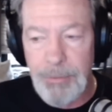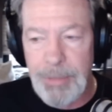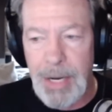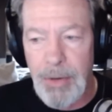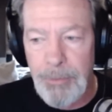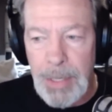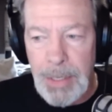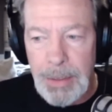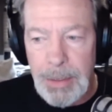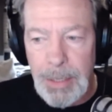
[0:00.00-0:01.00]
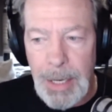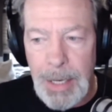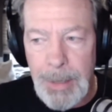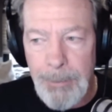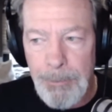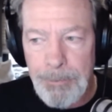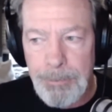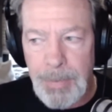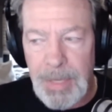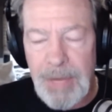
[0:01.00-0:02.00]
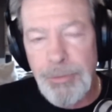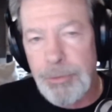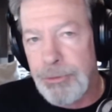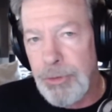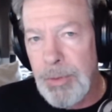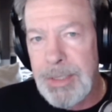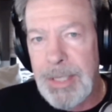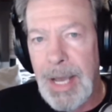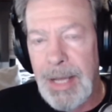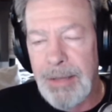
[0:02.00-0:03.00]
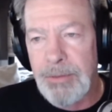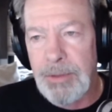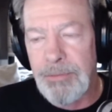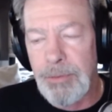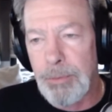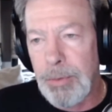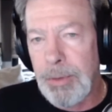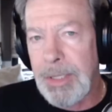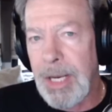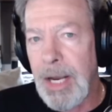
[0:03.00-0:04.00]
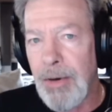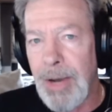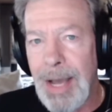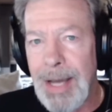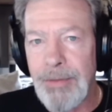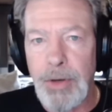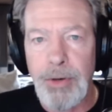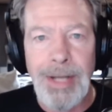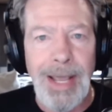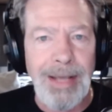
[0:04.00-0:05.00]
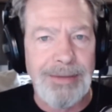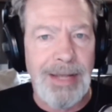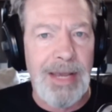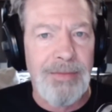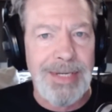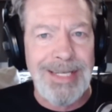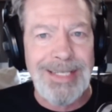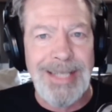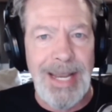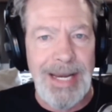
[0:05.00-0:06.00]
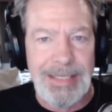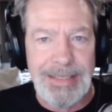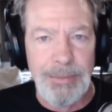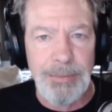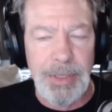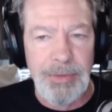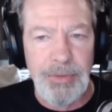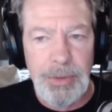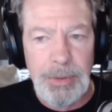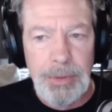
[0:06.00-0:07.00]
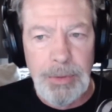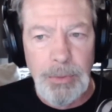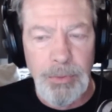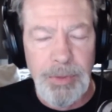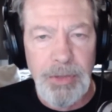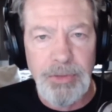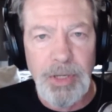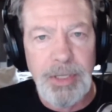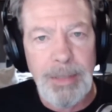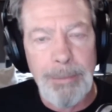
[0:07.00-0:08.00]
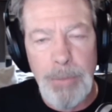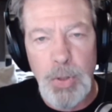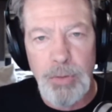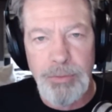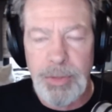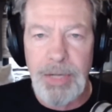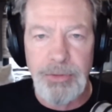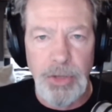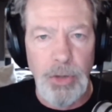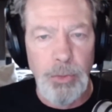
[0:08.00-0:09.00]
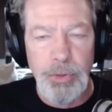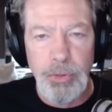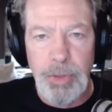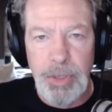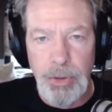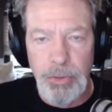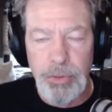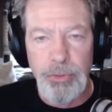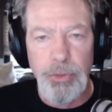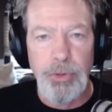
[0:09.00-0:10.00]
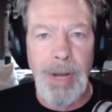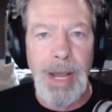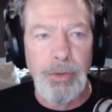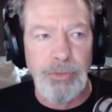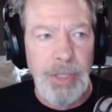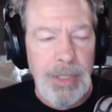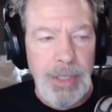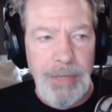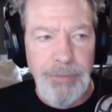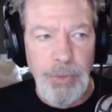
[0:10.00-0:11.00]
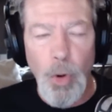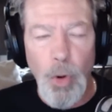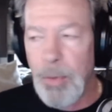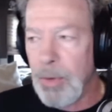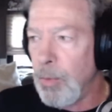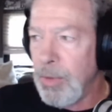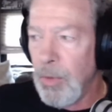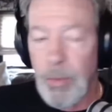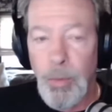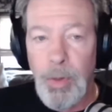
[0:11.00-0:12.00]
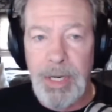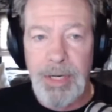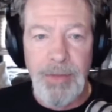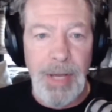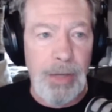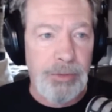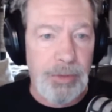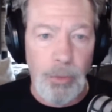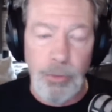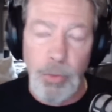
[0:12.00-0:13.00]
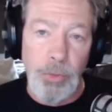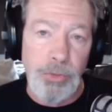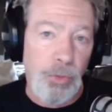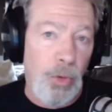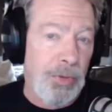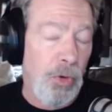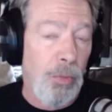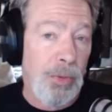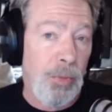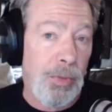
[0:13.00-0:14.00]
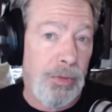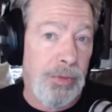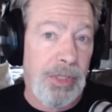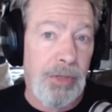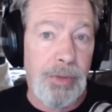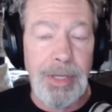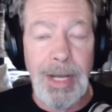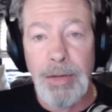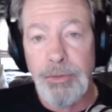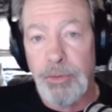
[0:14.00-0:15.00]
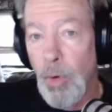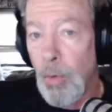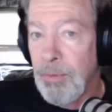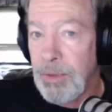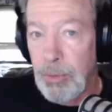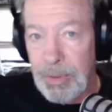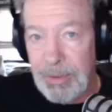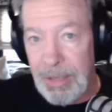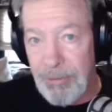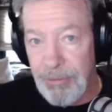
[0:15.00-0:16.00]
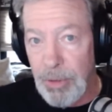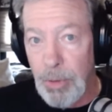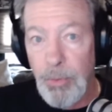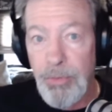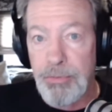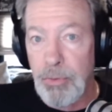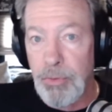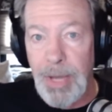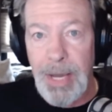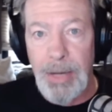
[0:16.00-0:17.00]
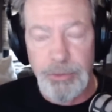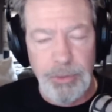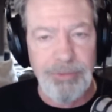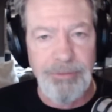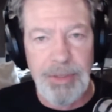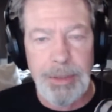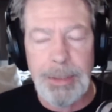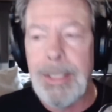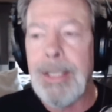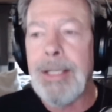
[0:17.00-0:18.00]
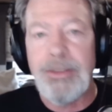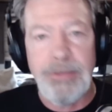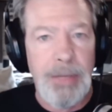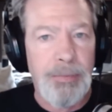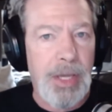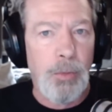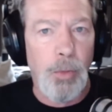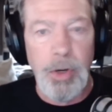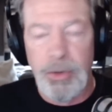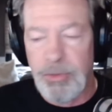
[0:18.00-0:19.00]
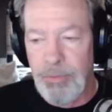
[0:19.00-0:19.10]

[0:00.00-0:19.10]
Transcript: Now, if they're doing that, if they're blowing air out of there, it has to have an intake someplace, or the air is not going to move. You guys know when you do your house, if you open a window at one end of the house and the doors are open, you open a window at the other end of the house, hopefully you get that flow through the house. You can feel it. Same thing works.